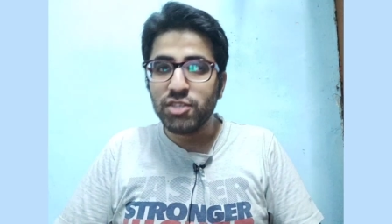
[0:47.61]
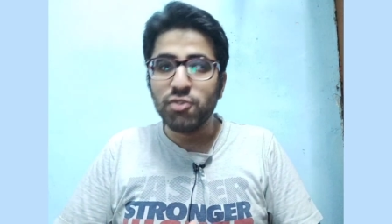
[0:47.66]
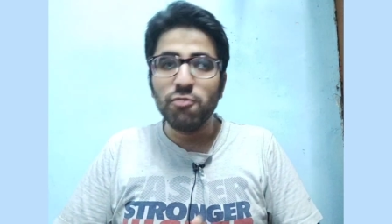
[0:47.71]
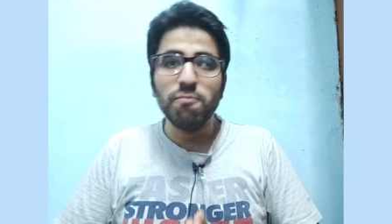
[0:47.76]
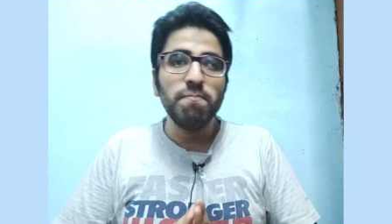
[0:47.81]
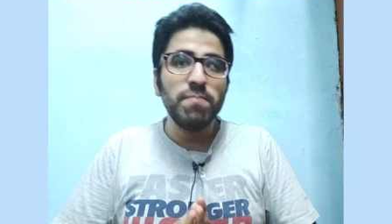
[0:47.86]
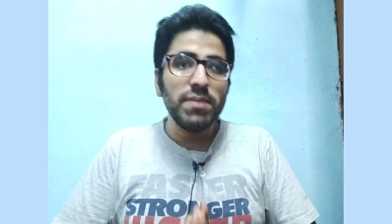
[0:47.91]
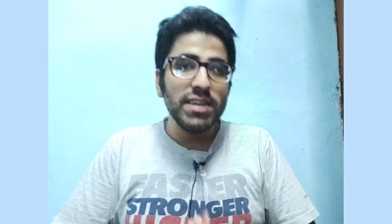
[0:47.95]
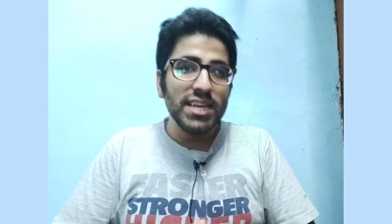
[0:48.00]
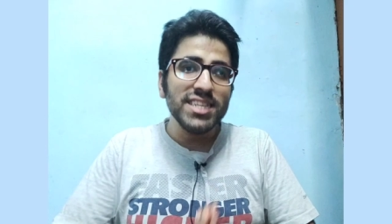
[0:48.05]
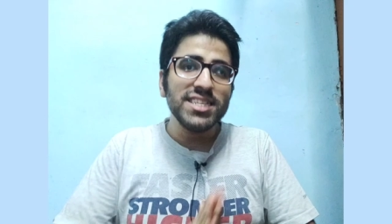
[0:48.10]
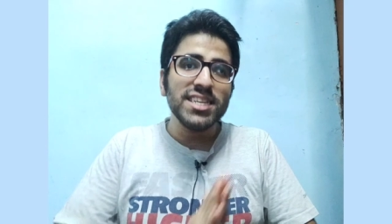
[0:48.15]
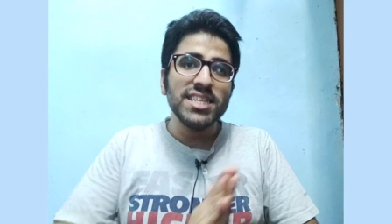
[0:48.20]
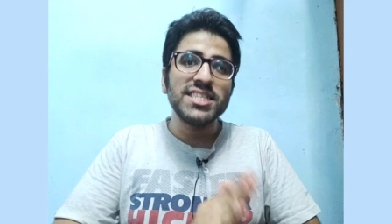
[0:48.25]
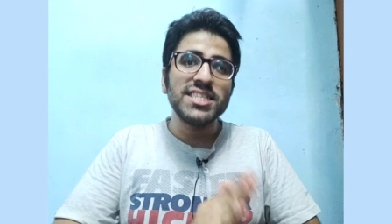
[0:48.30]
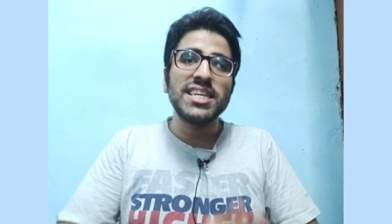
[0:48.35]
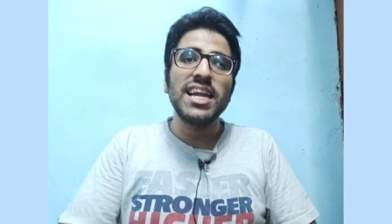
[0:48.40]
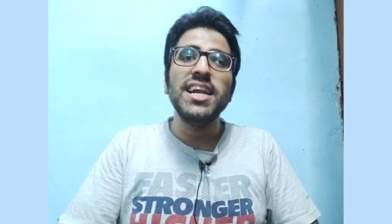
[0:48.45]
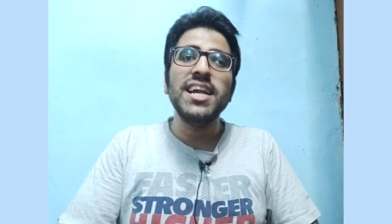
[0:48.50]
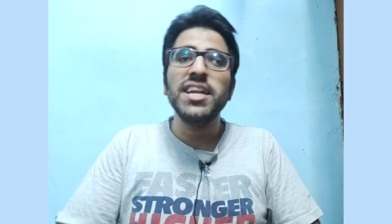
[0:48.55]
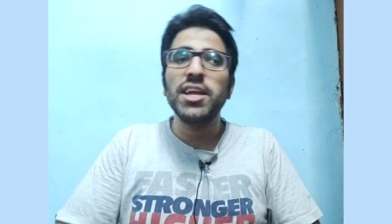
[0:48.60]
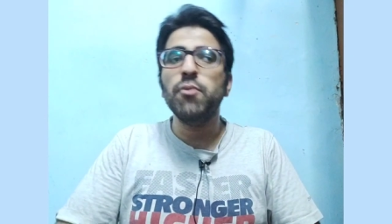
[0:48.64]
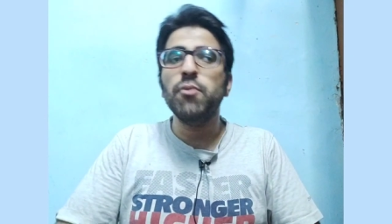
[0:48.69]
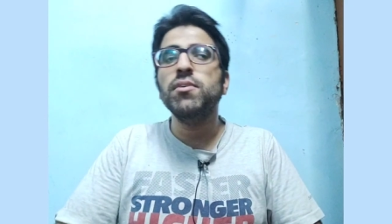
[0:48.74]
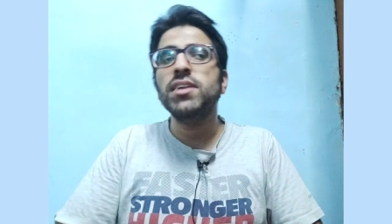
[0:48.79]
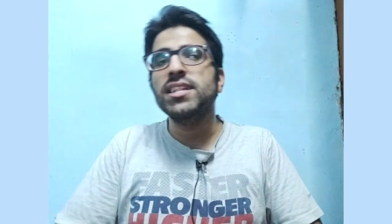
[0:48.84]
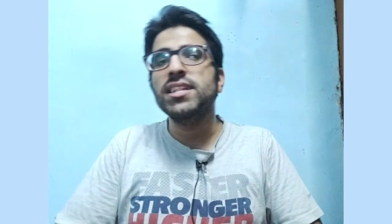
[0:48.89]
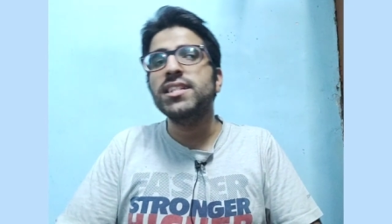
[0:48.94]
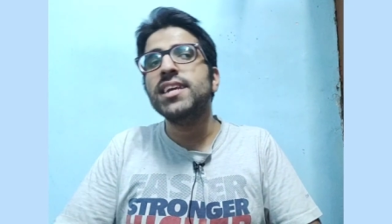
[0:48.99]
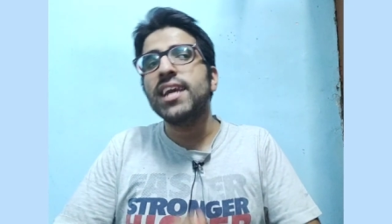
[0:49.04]
So please stay
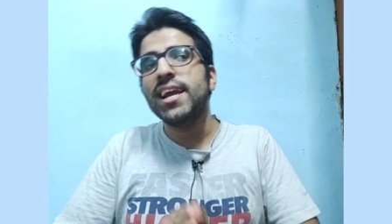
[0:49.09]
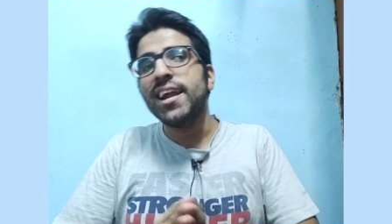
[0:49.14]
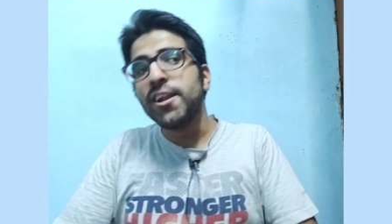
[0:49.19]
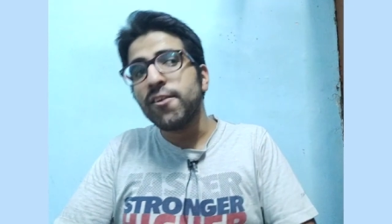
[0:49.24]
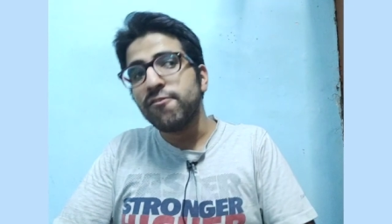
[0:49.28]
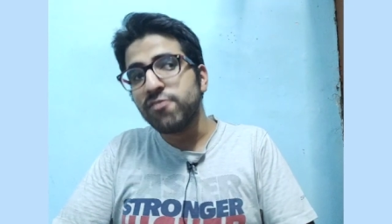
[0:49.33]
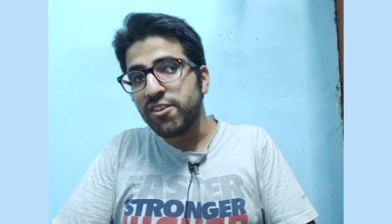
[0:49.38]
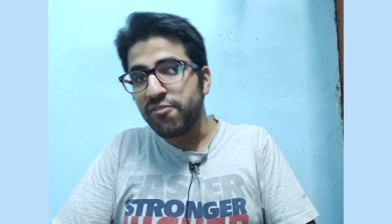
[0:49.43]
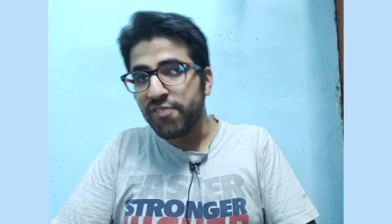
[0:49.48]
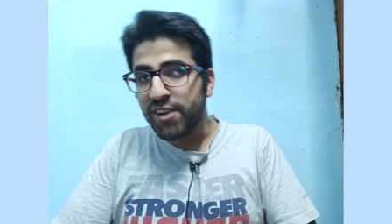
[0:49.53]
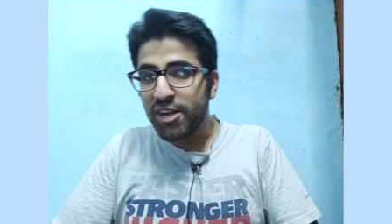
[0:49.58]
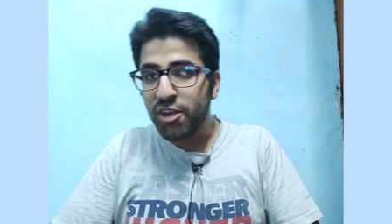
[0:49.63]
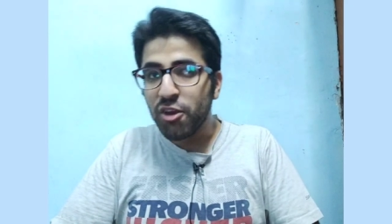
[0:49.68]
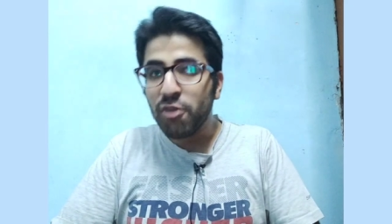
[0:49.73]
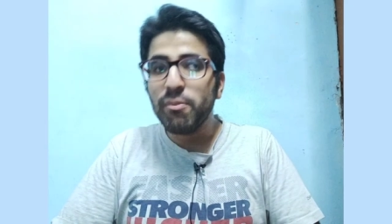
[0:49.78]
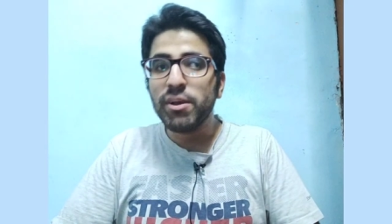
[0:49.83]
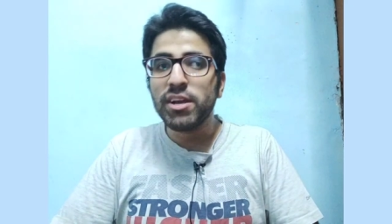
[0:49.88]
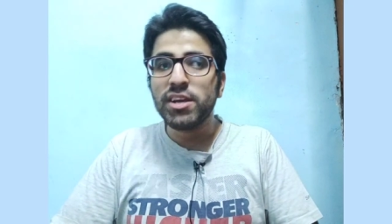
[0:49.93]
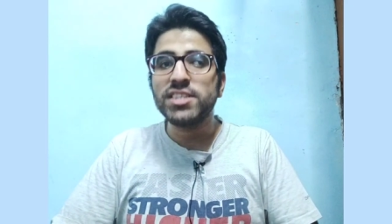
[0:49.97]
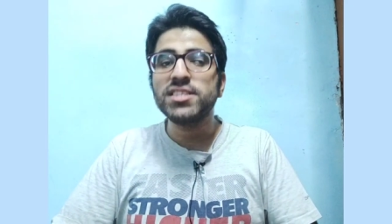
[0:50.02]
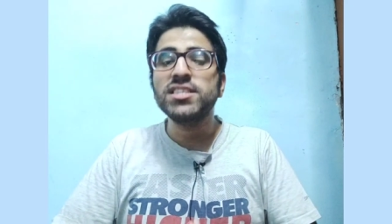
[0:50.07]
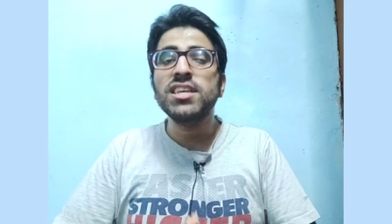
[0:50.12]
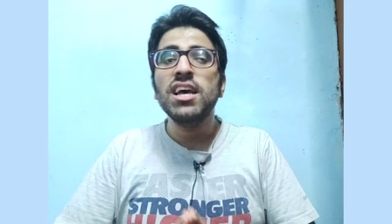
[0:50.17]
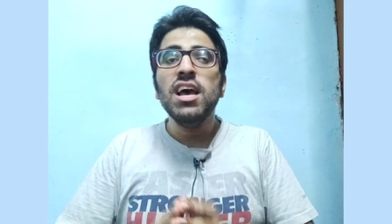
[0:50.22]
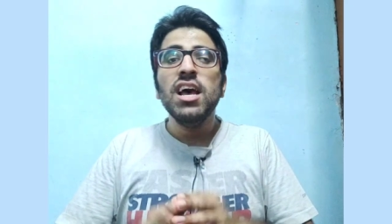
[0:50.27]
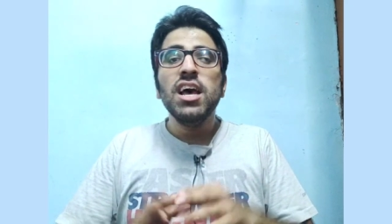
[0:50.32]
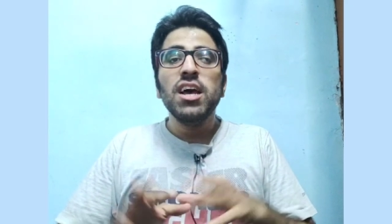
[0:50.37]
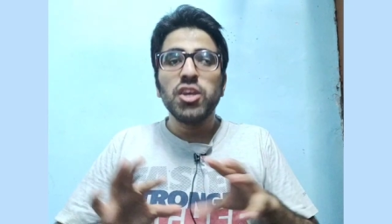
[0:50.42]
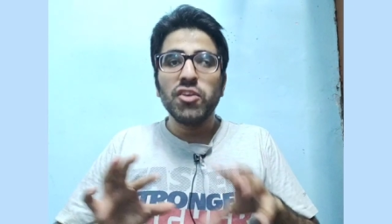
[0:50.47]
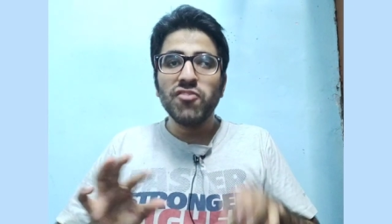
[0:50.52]
tuned till the end of the video because
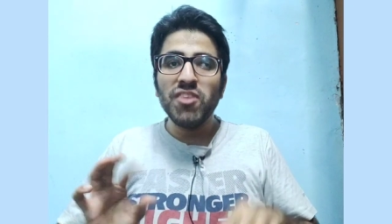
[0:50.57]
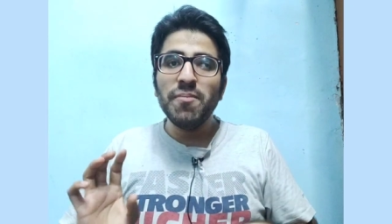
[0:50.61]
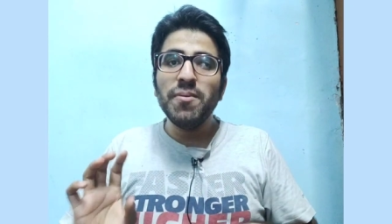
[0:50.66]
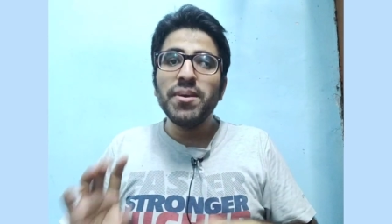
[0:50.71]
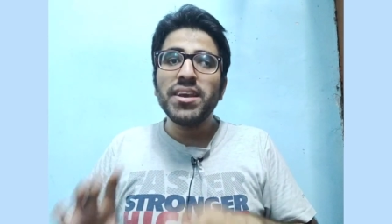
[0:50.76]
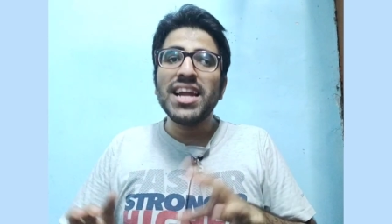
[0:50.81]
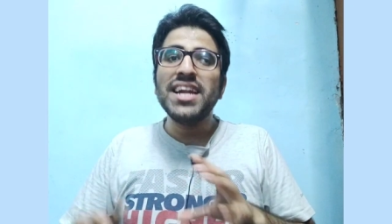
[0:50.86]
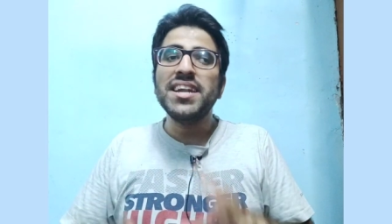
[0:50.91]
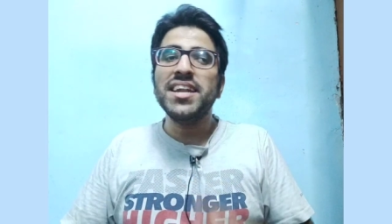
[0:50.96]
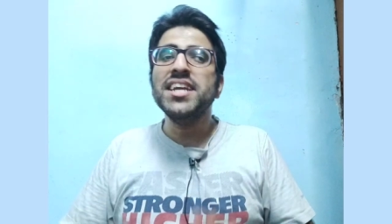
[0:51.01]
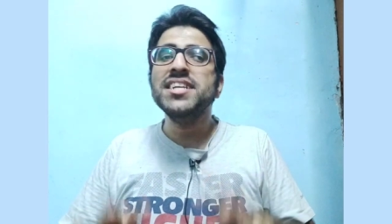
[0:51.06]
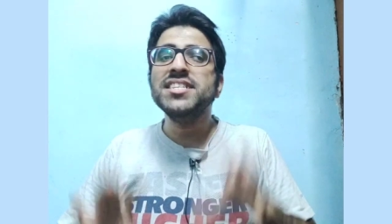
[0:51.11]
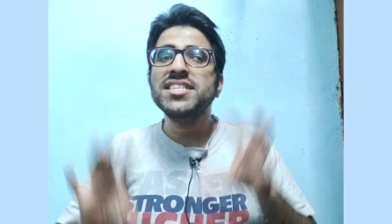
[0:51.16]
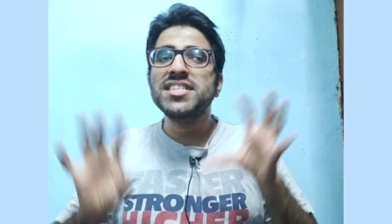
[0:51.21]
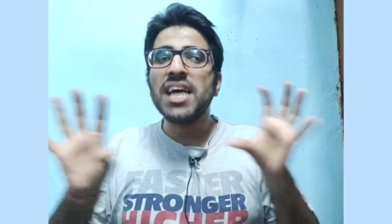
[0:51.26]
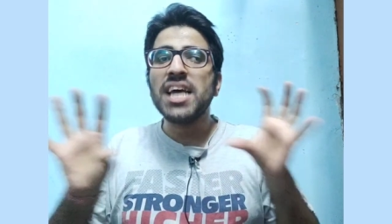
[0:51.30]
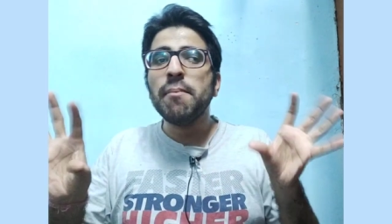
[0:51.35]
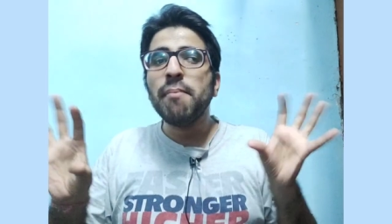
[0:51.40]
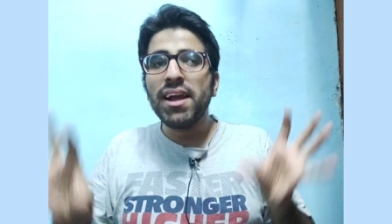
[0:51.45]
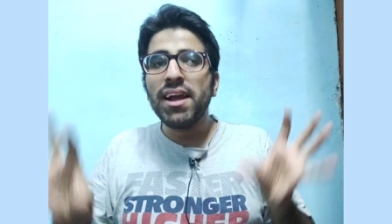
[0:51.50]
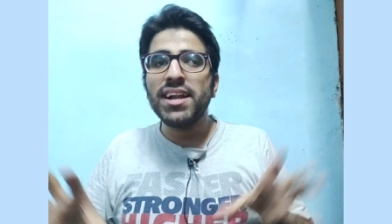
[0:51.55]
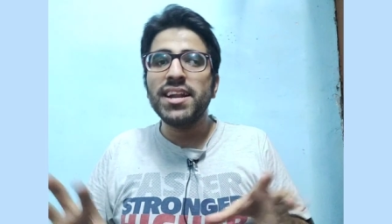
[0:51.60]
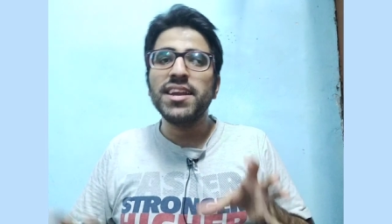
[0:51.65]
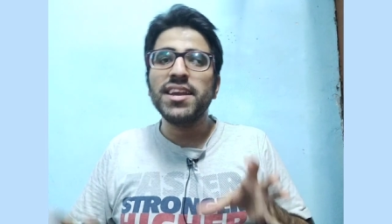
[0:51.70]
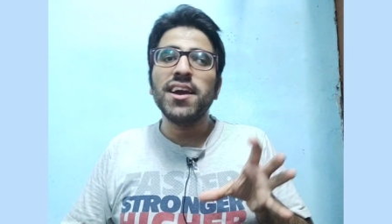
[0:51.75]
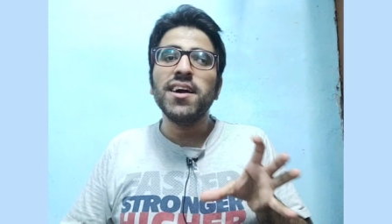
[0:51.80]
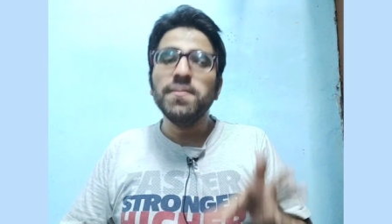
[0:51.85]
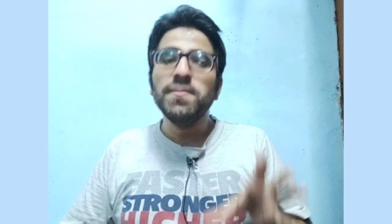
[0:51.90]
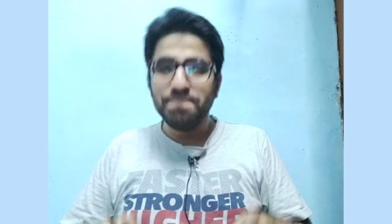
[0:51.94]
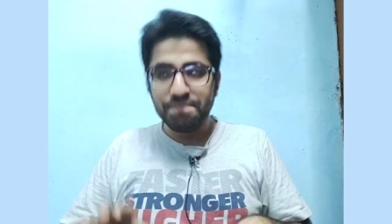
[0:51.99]
you will be getting some
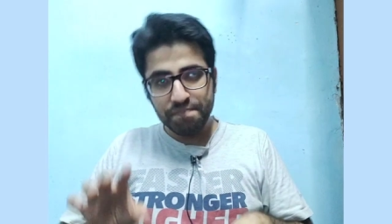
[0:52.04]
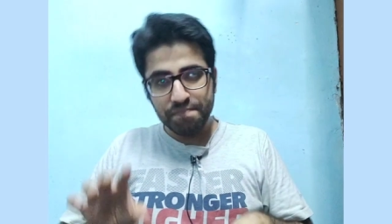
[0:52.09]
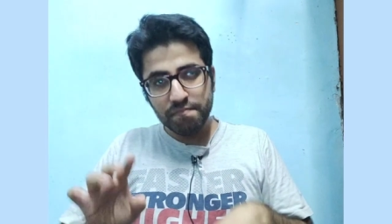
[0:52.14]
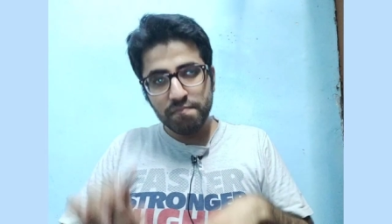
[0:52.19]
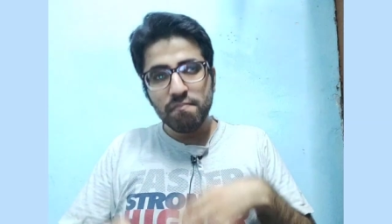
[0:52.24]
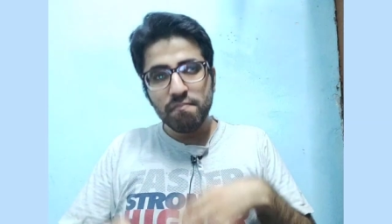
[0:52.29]
idea